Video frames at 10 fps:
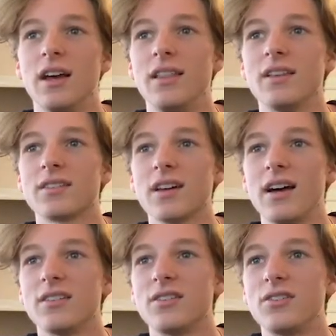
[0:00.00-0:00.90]
and this
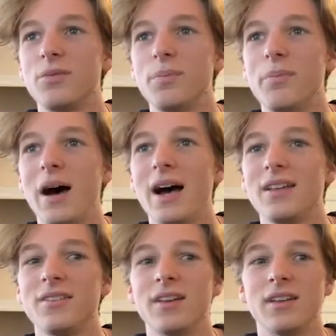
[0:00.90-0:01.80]
guy is
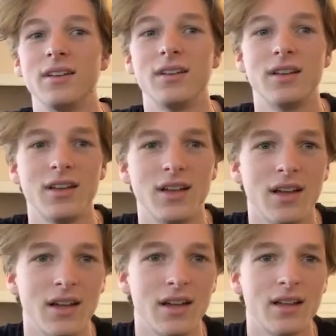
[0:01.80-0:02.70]
spazzing.
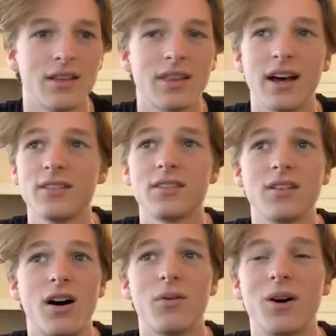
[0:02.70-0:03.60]
That's
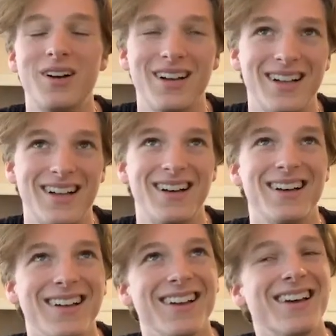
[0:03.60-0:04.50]
not...
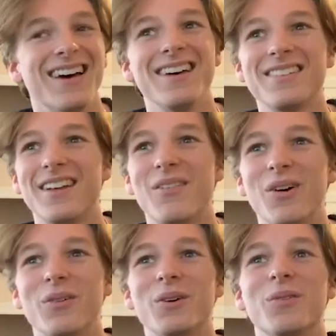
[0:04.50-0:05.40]
That's not
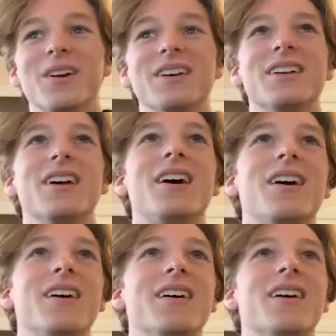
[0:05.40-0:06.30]
what we wanted at
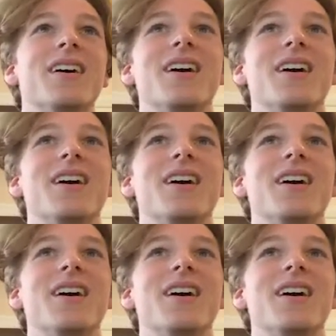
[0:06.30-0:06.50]
all.